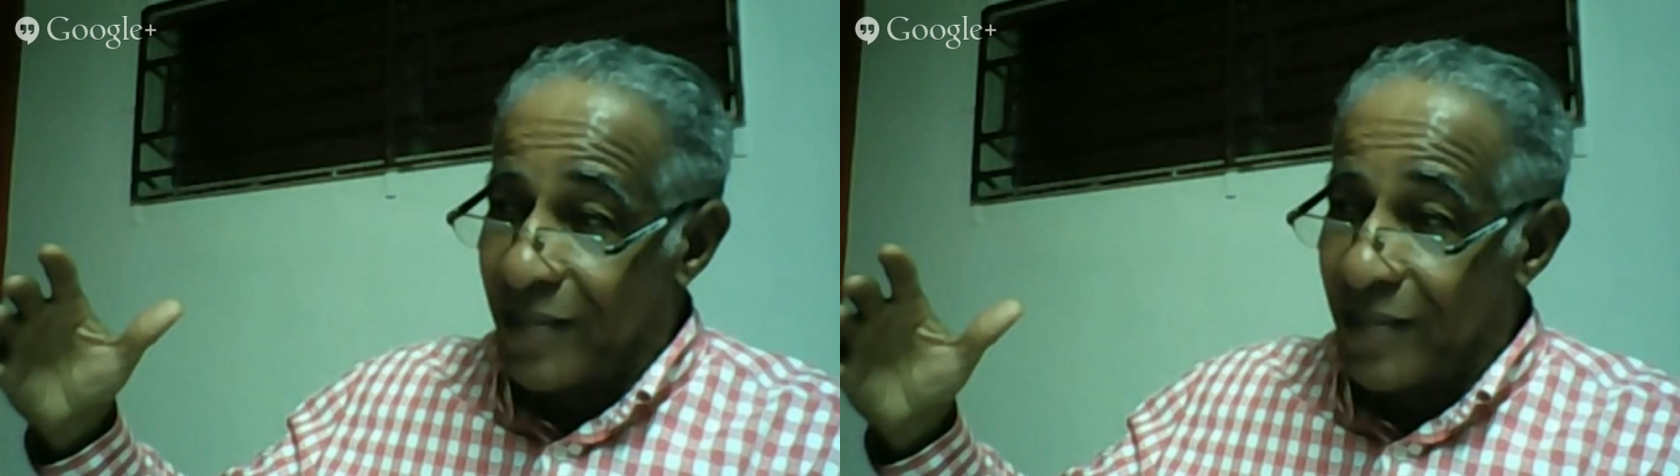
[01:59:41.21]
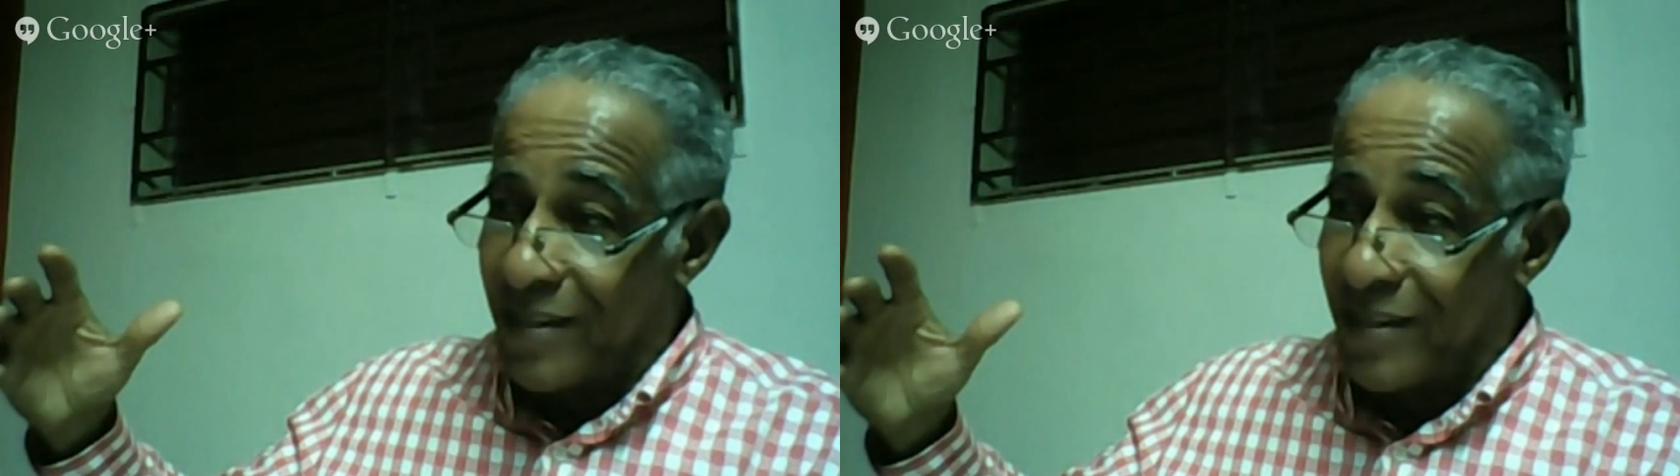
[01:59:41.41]

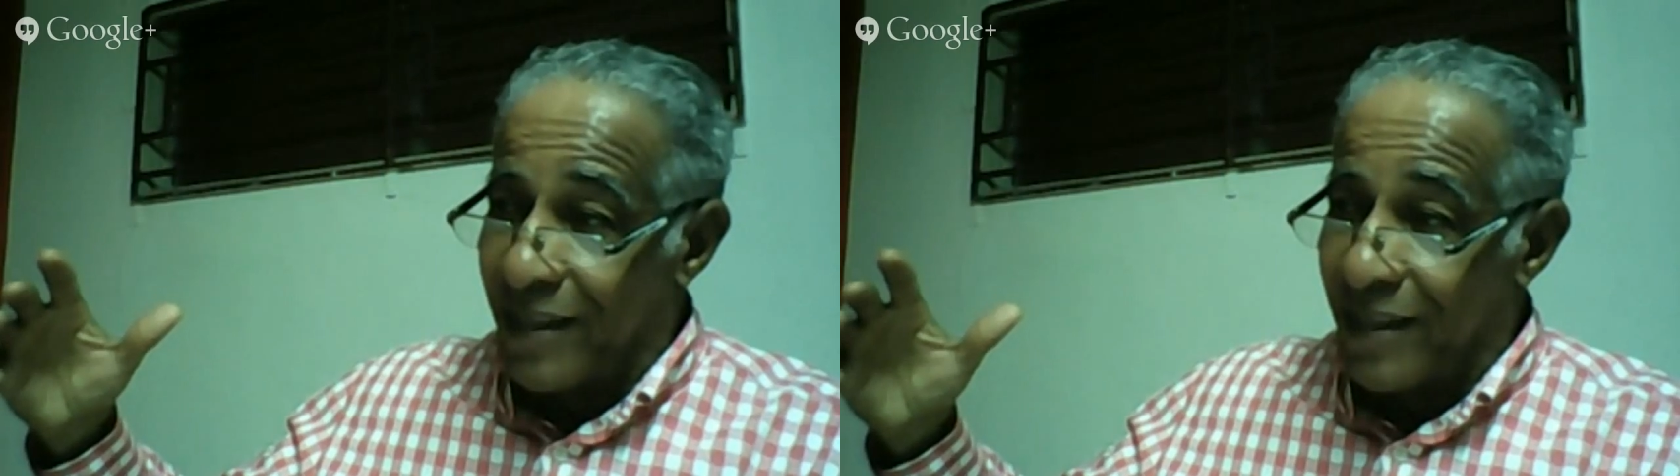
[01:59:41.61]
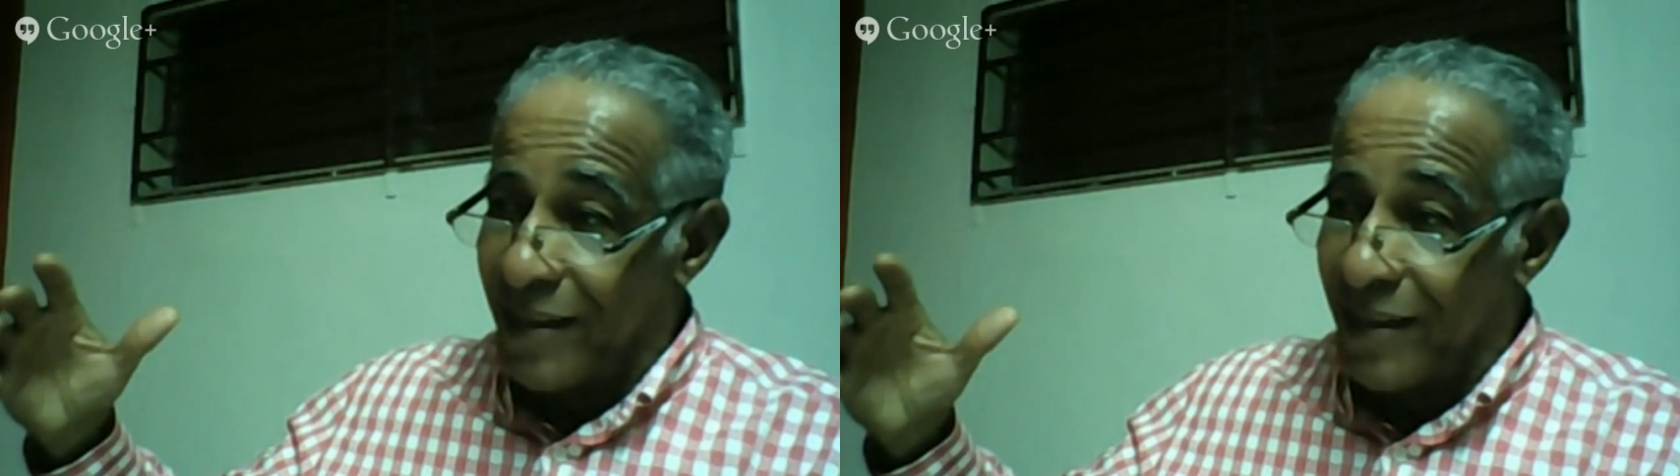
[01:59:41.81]

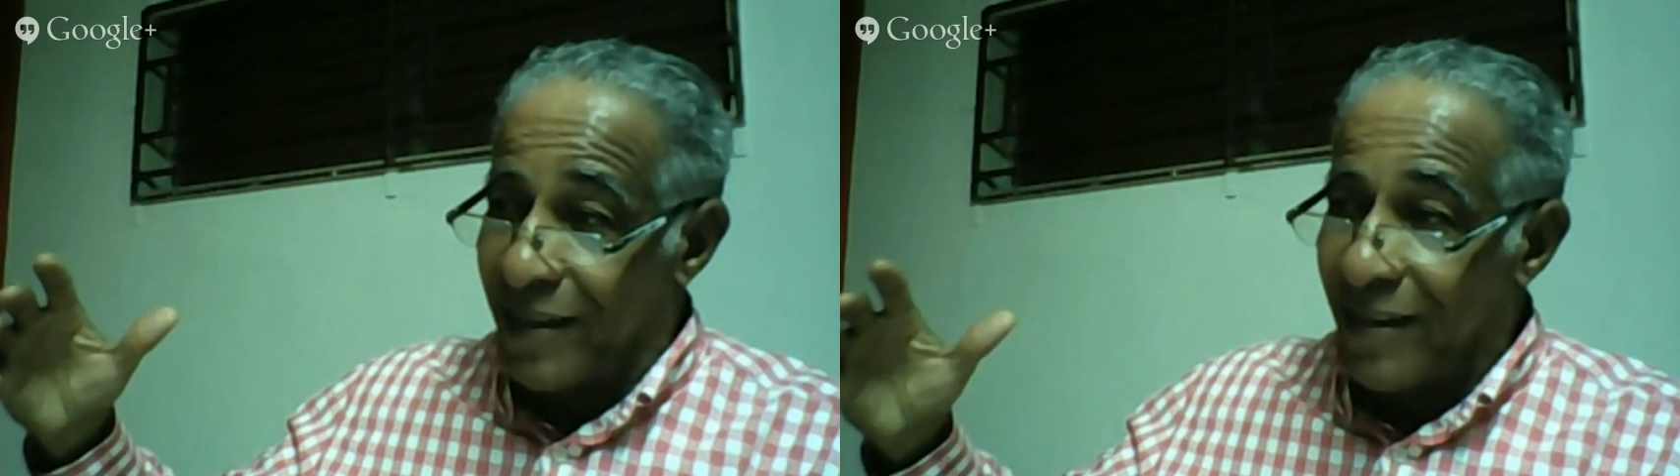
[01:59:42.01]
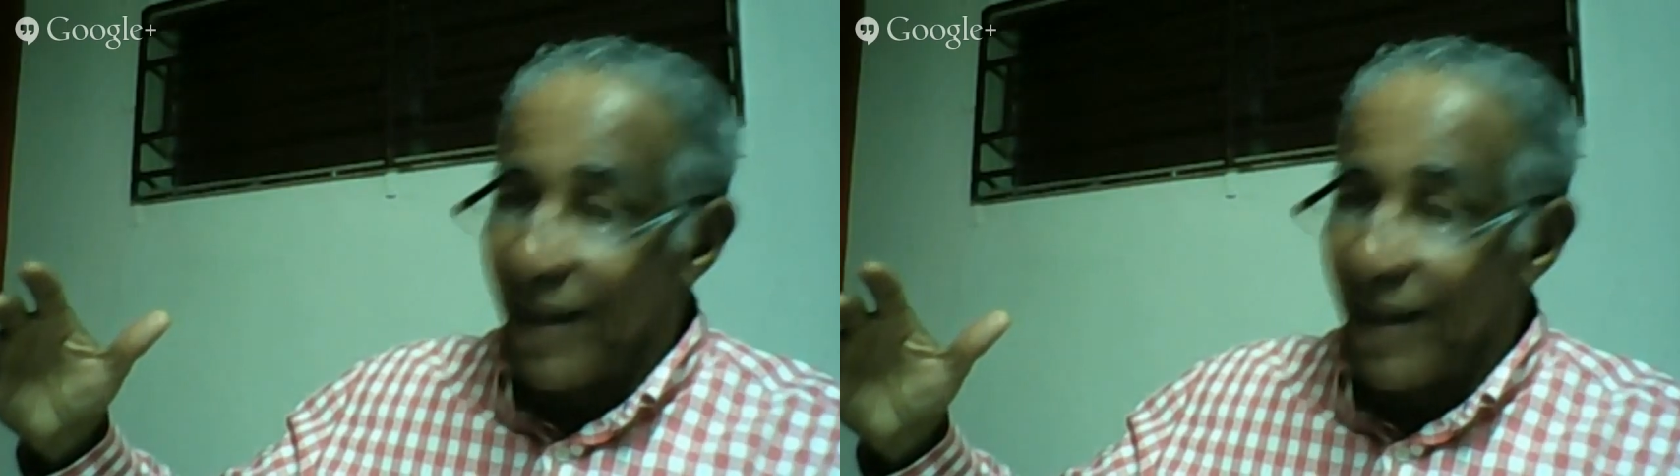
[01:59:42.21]
say,
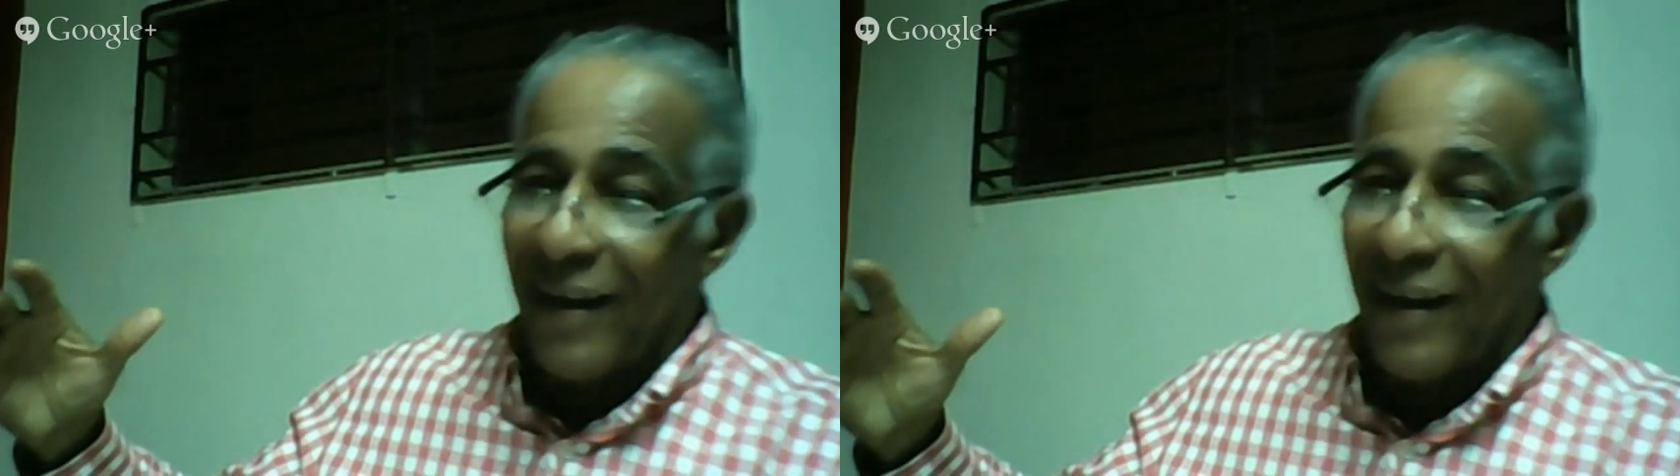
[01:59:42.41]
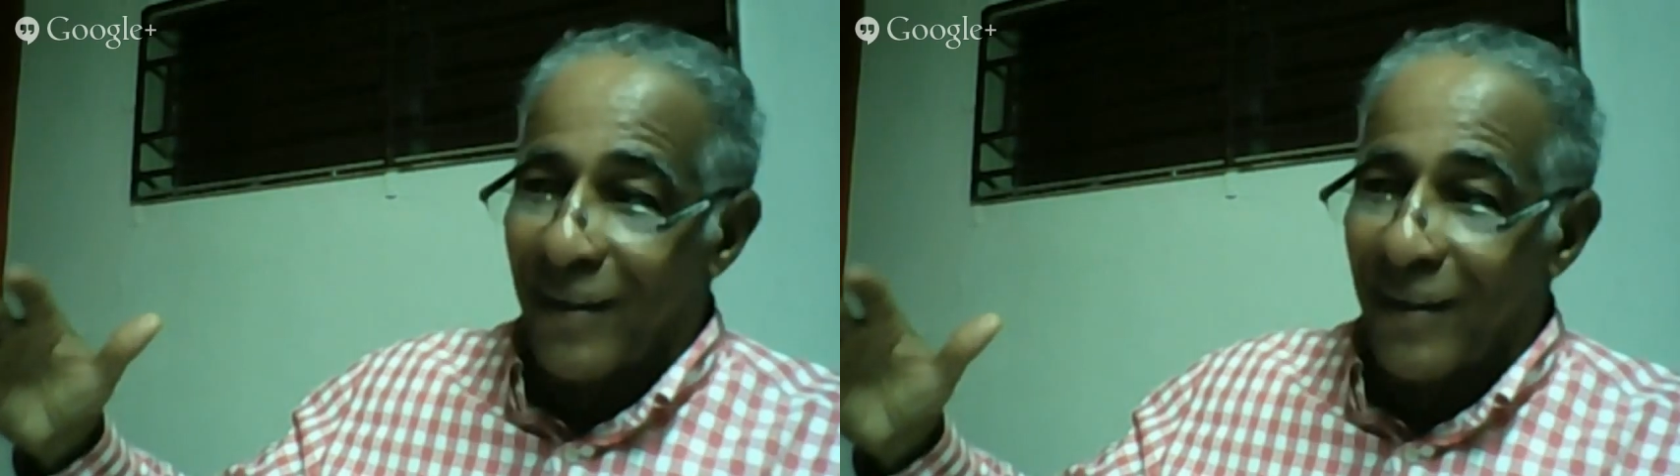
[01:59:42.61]

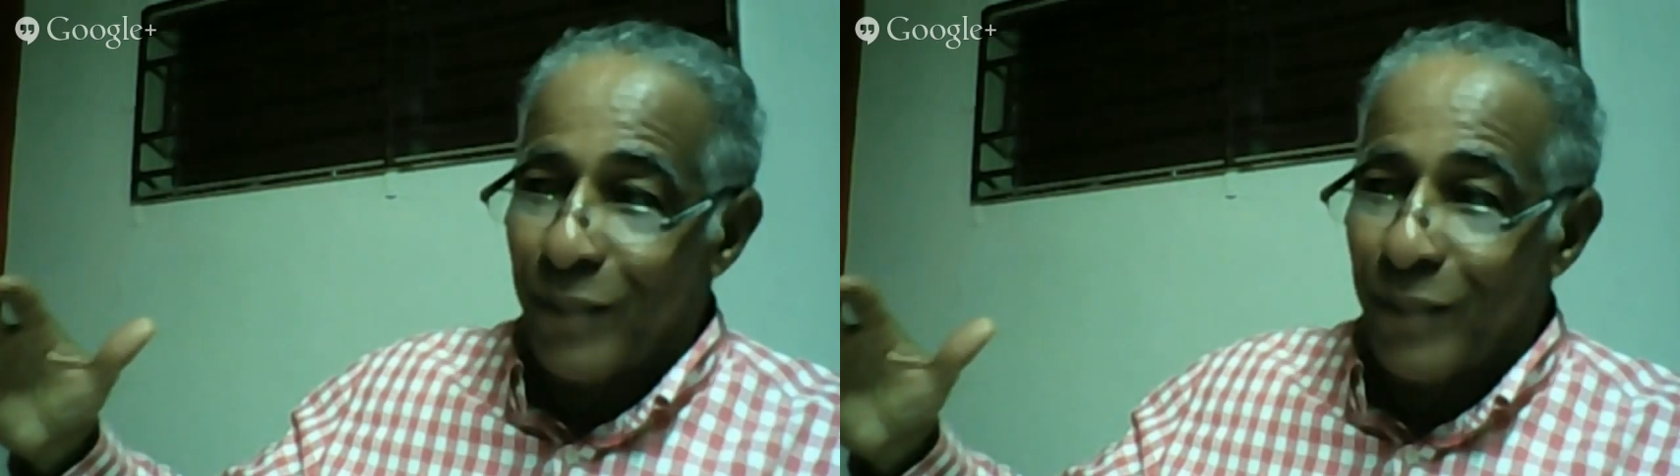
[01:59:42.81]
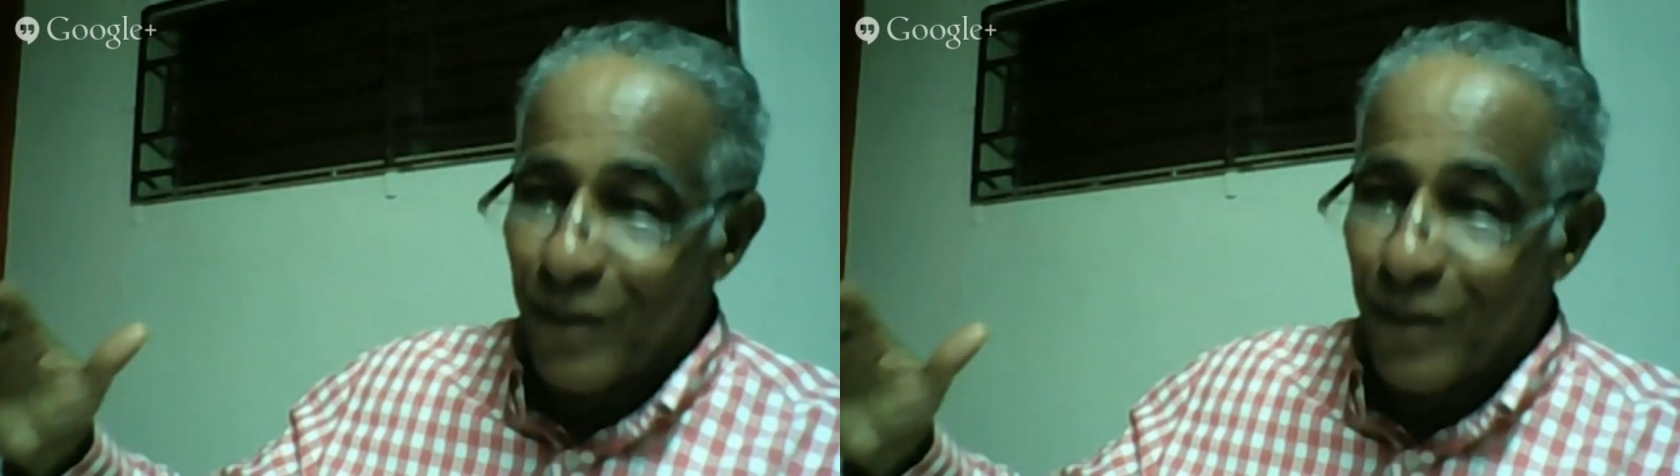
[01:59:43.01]
ah,
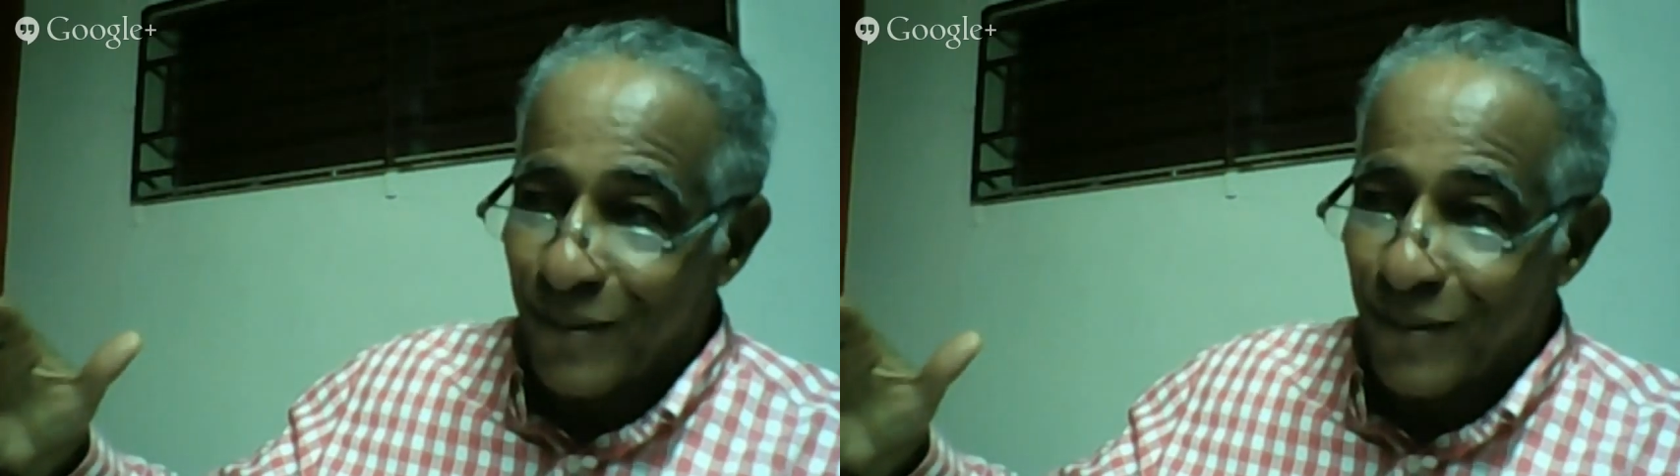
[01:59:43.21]
me too.